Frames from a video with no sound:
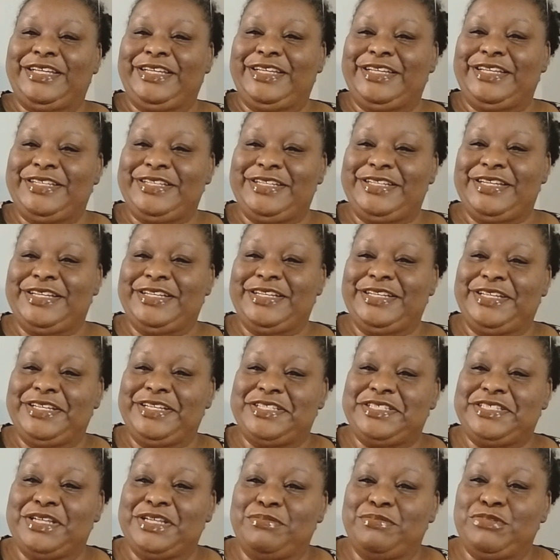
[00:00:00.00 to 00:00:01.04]
and
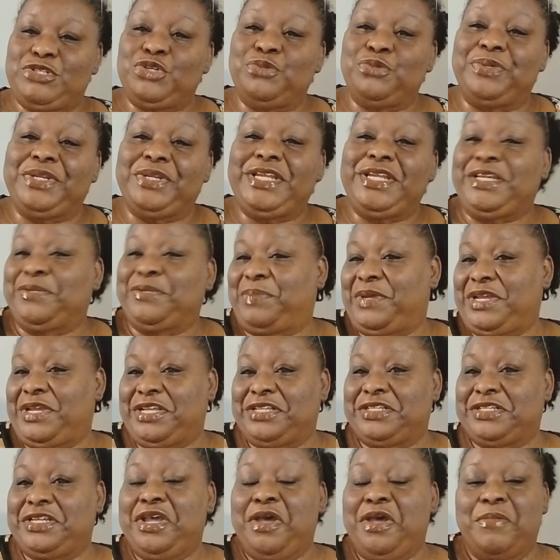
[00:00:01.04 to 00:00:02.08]
get some too. But it
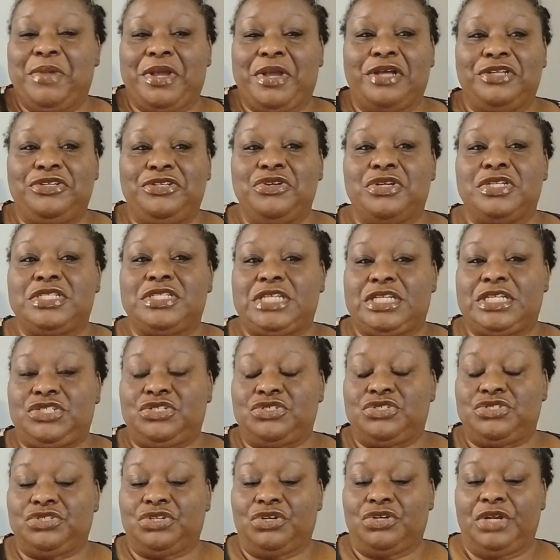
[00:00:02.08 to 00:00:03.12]
depends, because you can
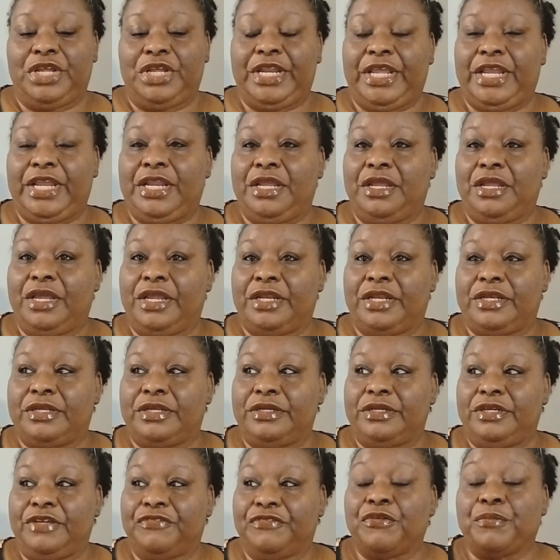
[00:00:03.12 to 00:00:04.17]
set your journal
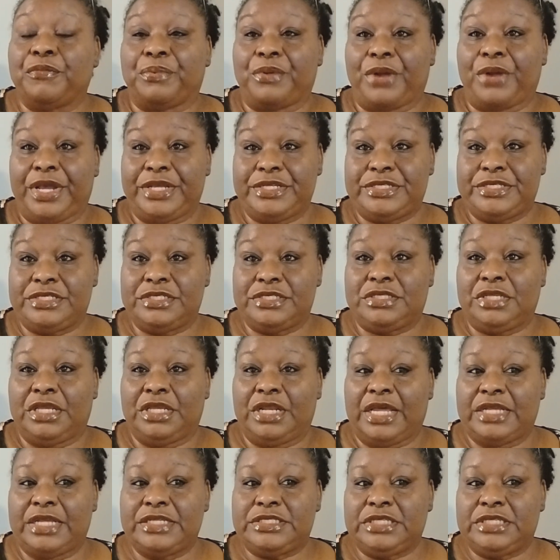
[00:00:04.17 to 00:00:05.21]
at different prices.
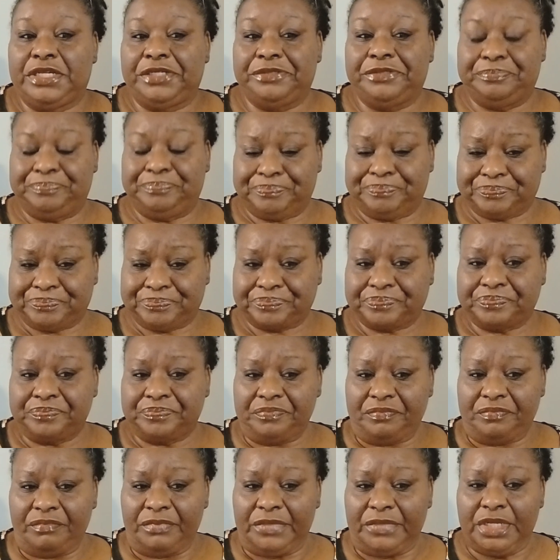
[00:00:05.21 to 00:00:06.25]
And I say,
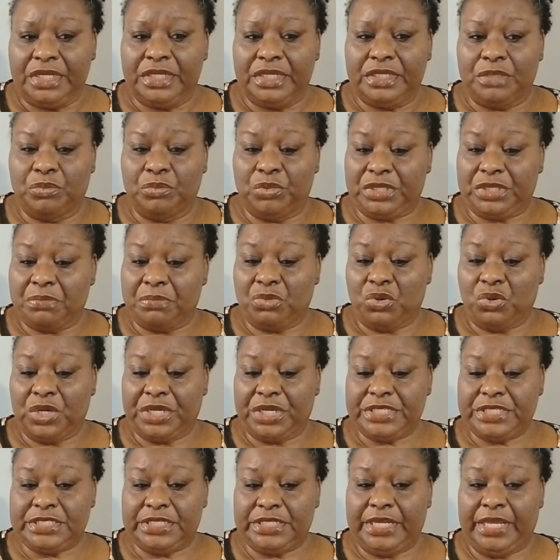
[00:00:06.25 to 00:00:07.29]
with the
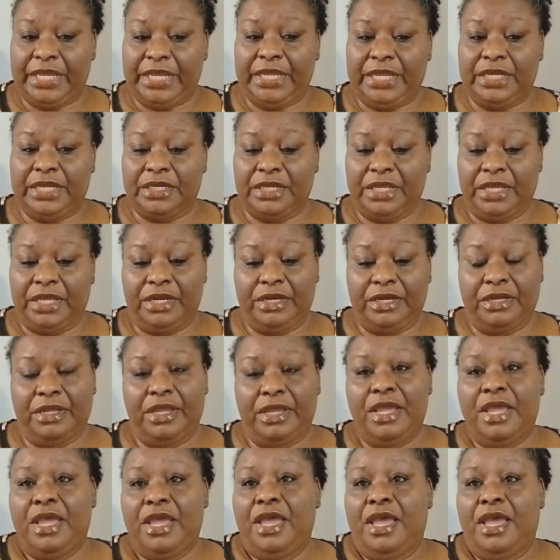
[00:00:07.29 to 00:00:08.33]
market today, and